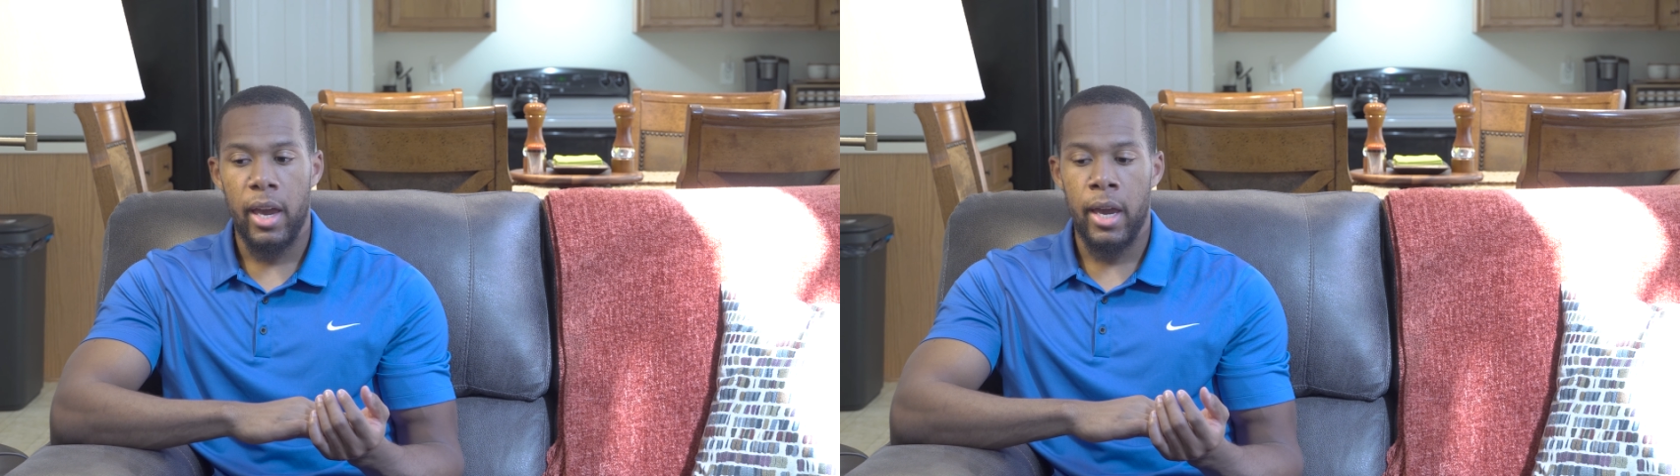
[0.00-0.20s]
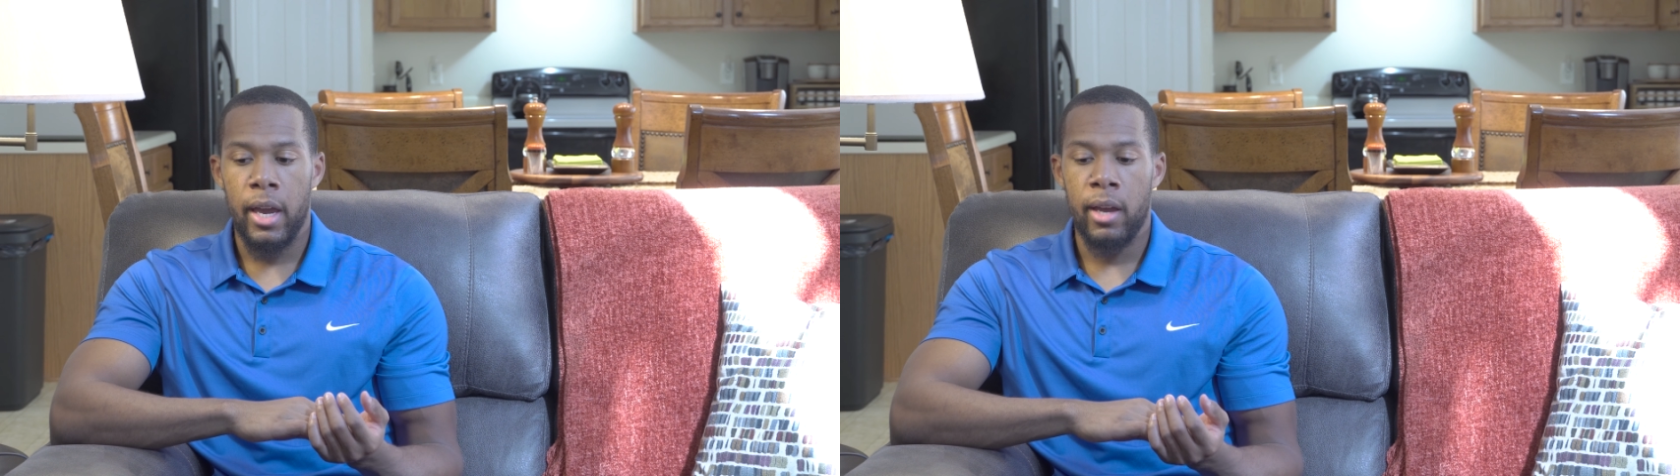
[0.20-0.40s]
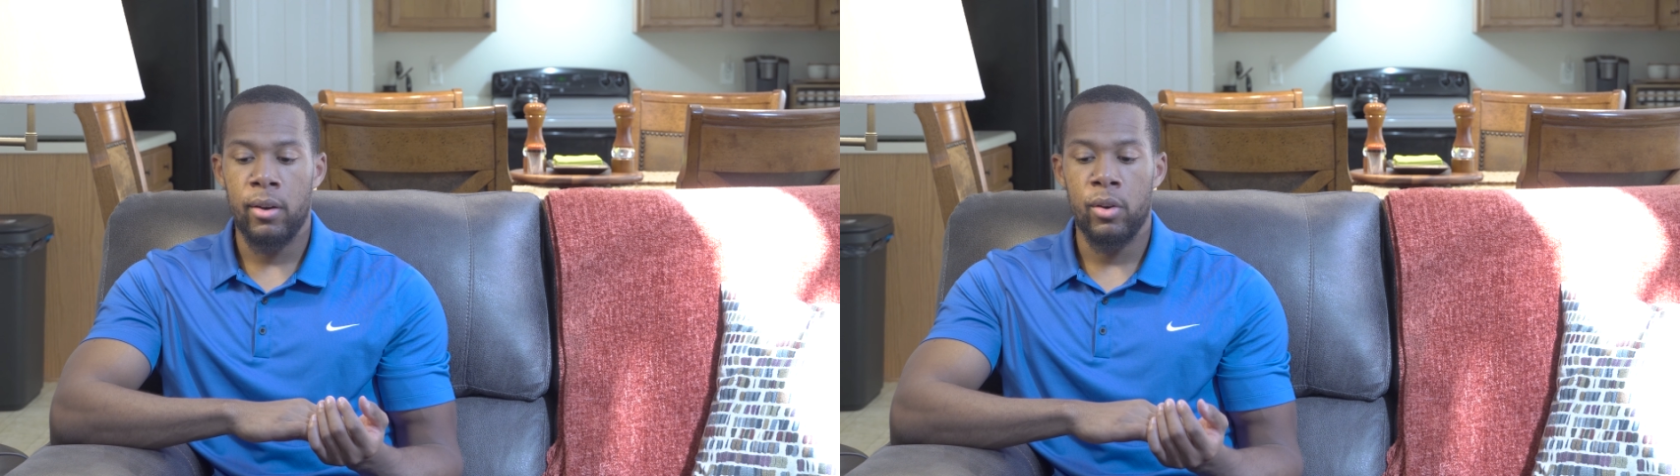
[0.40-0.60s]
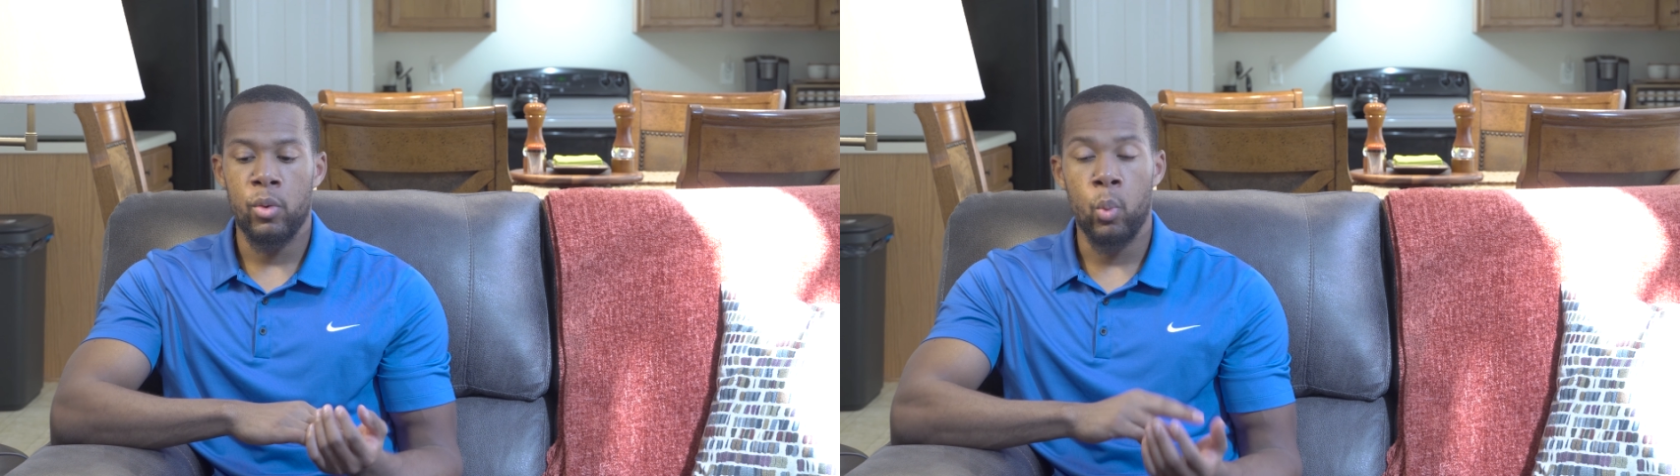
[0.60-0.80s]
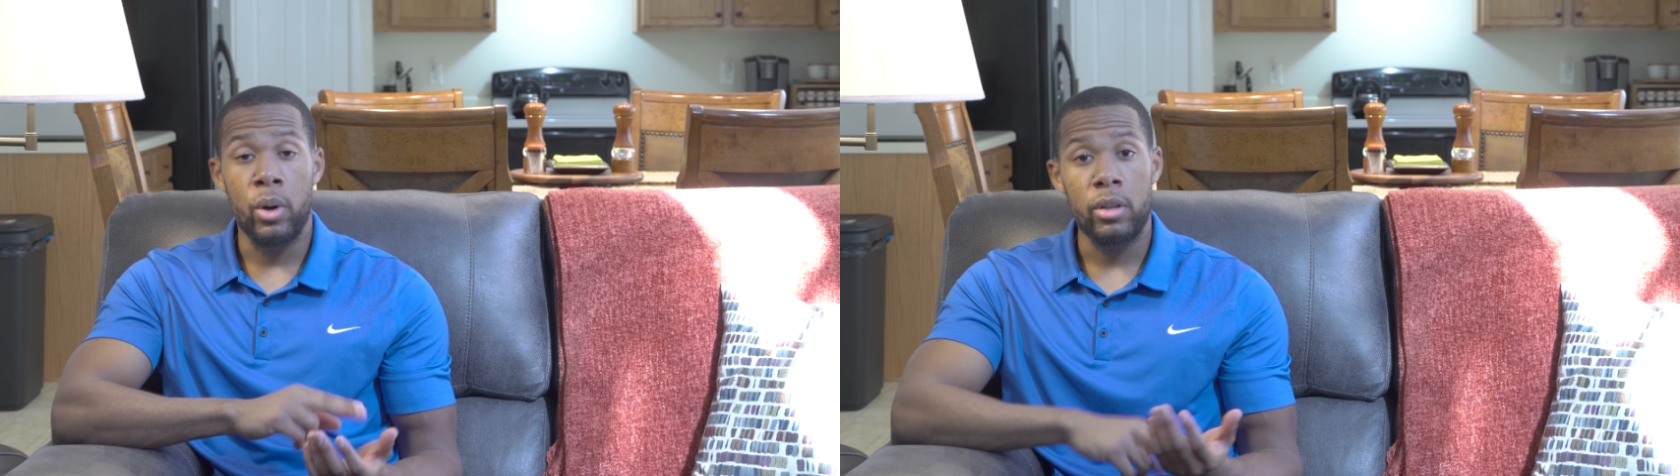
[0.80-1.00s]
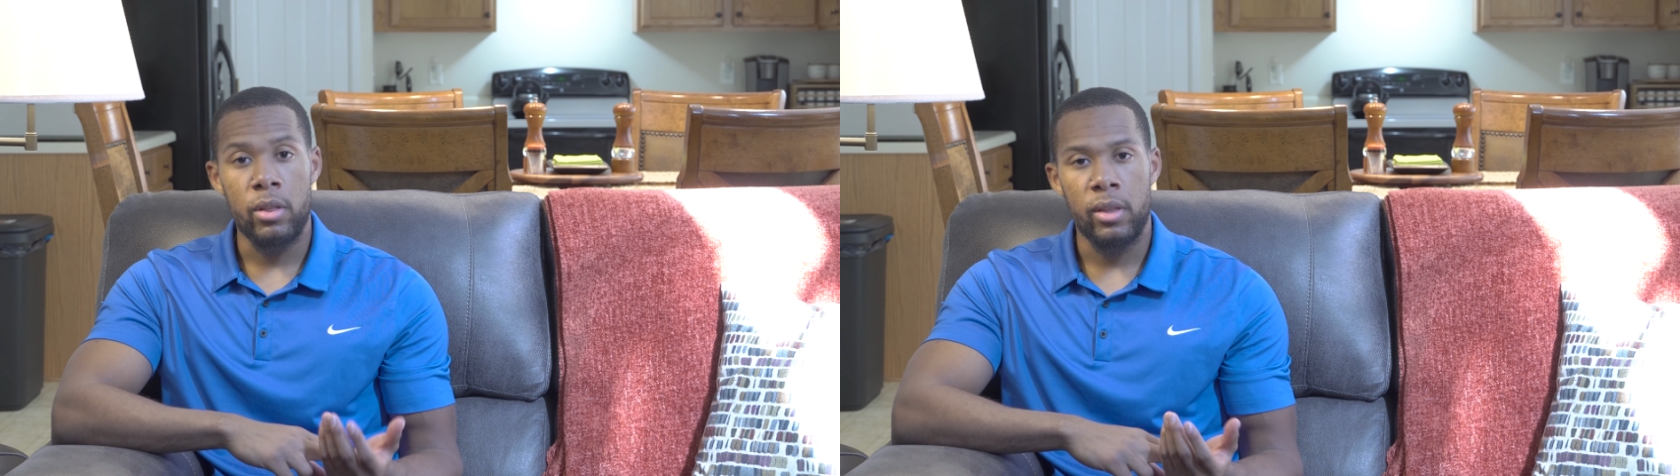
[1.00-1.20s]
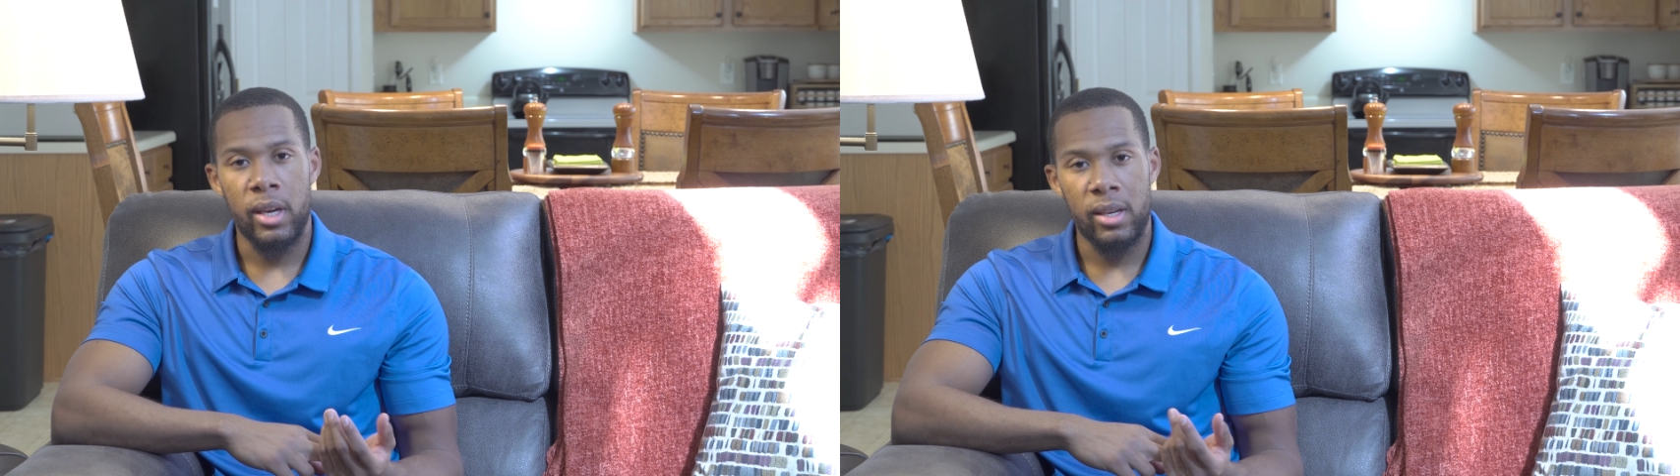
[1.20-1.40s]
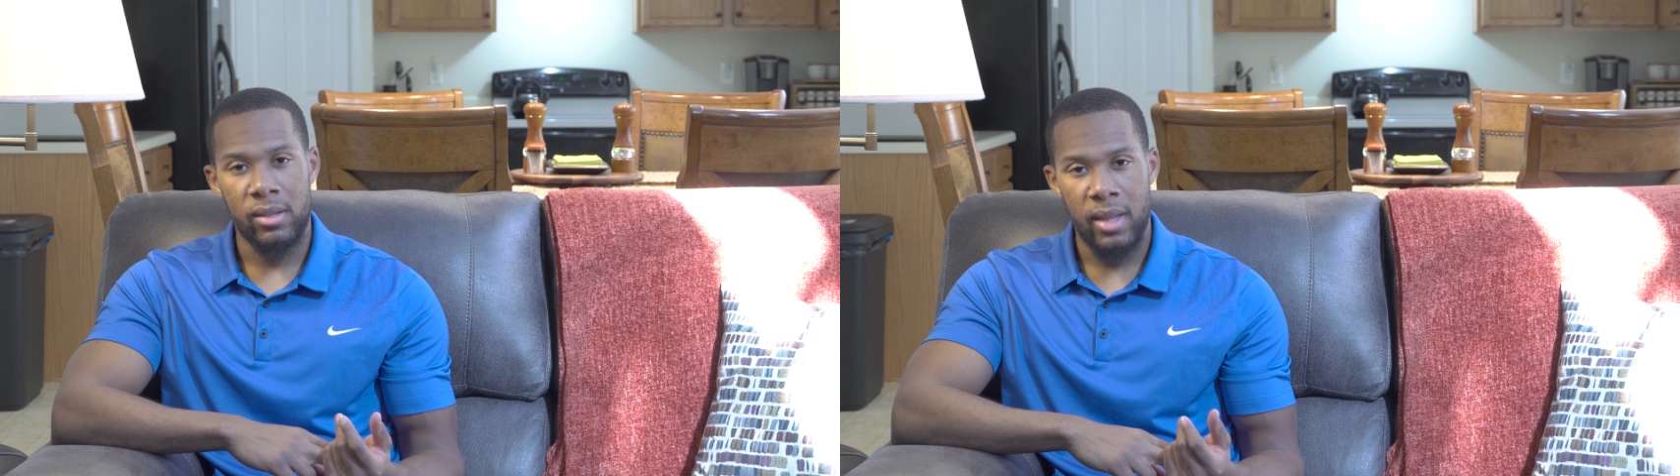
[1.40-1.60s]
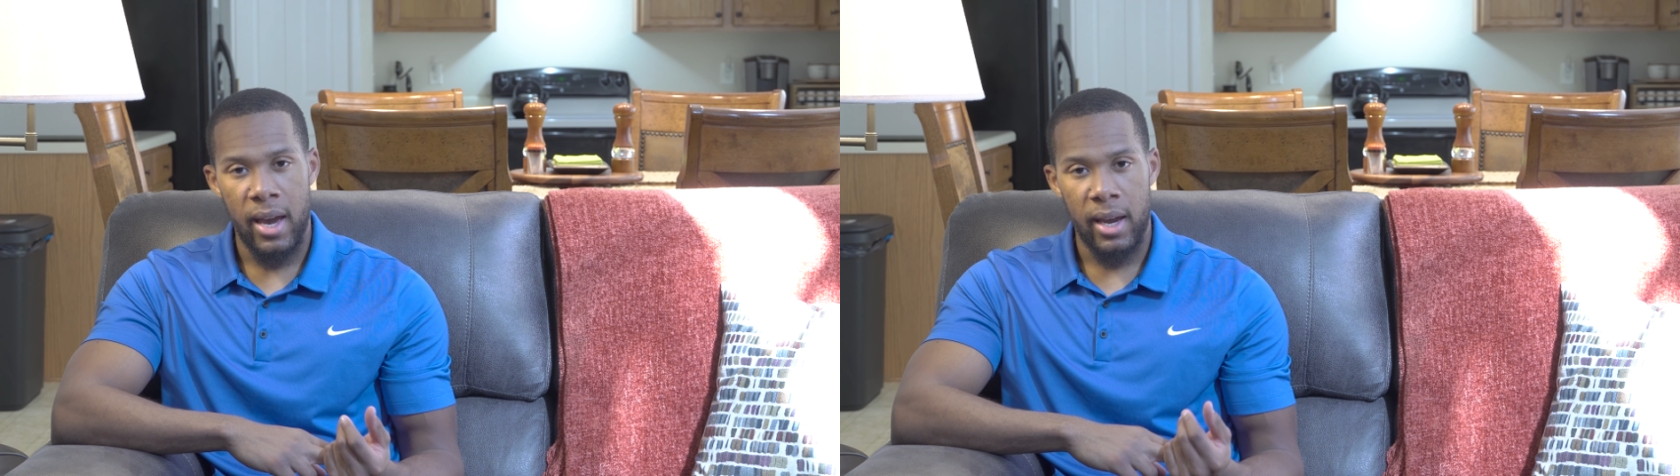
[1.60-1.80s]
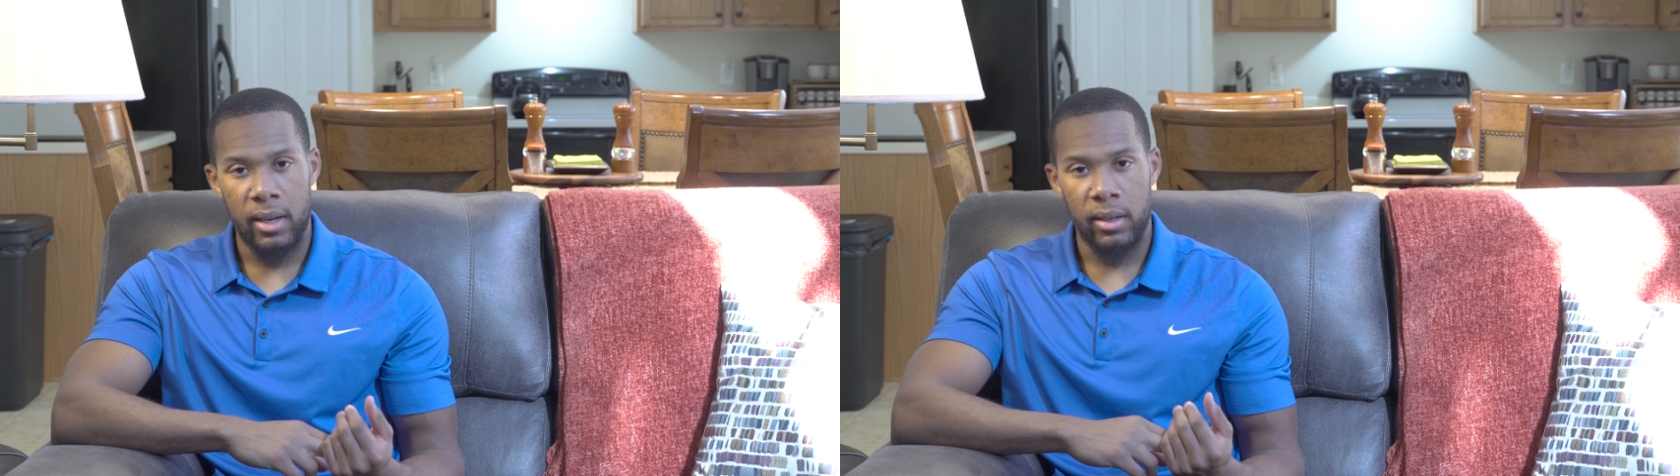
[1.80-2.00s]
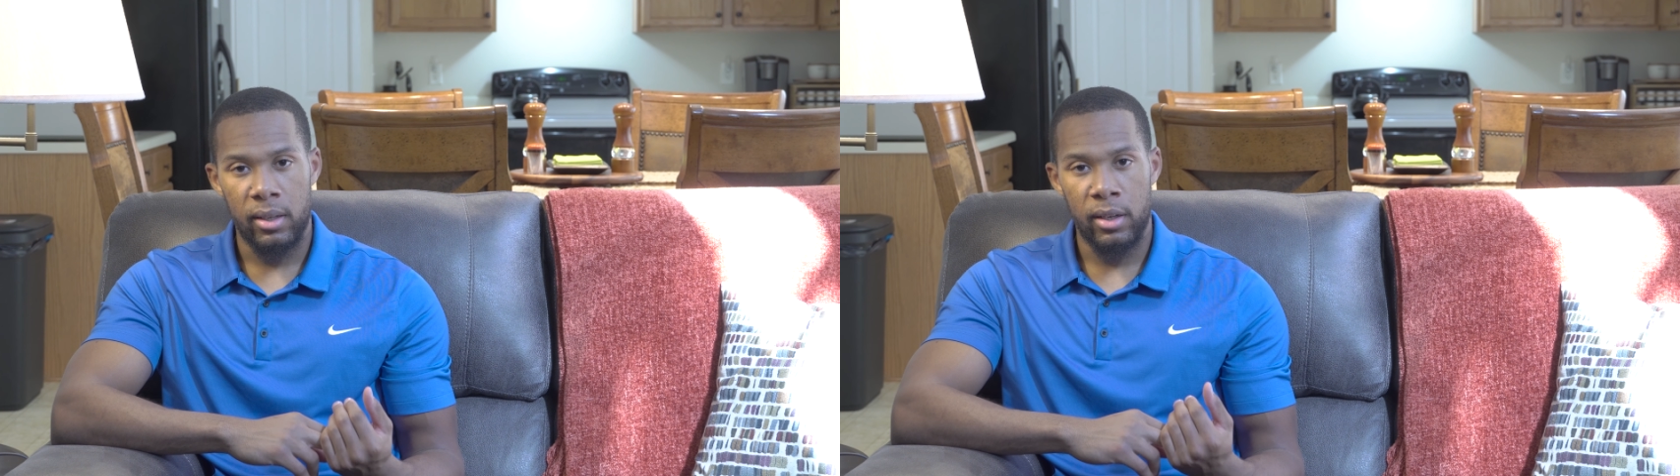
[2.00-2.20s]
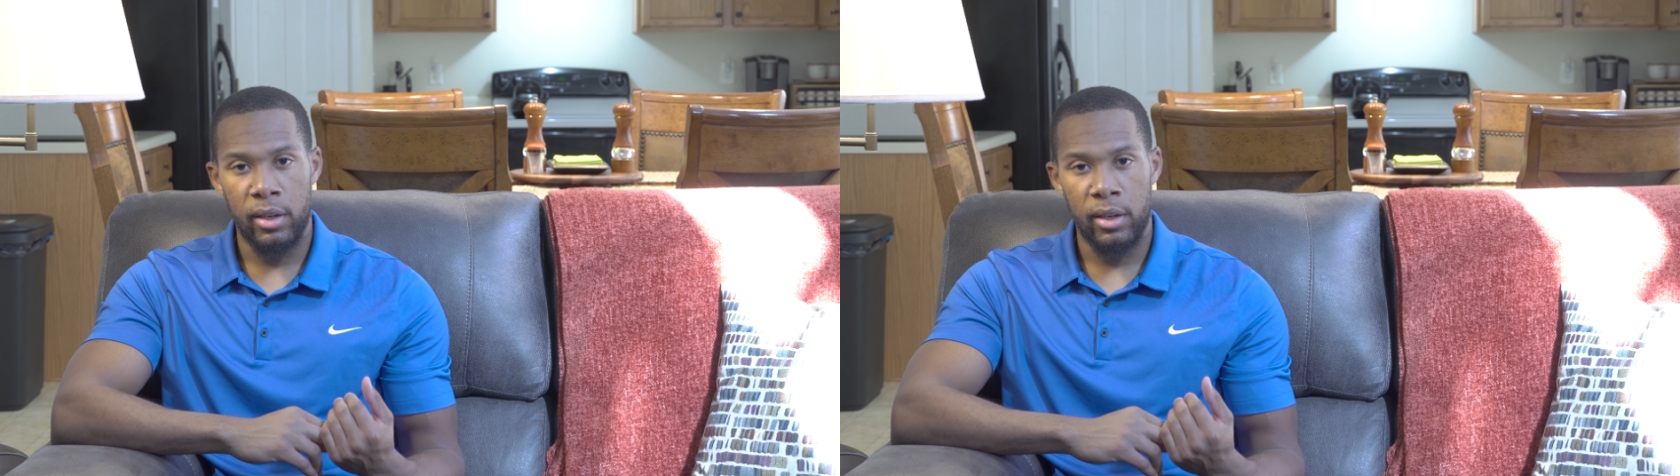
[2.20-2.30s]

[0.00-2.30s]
and one of the things that